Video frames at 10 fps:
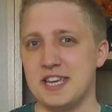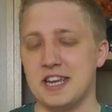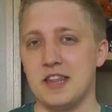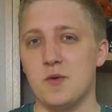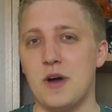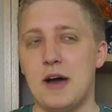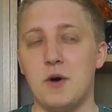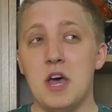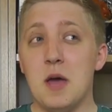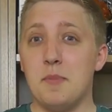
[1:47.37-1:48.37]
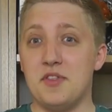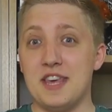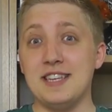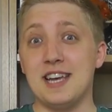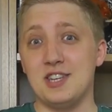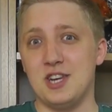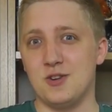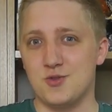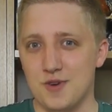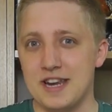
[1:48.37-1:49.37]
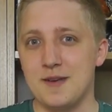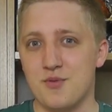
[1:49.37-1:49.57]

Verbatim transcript: particularly well, but this actually looks really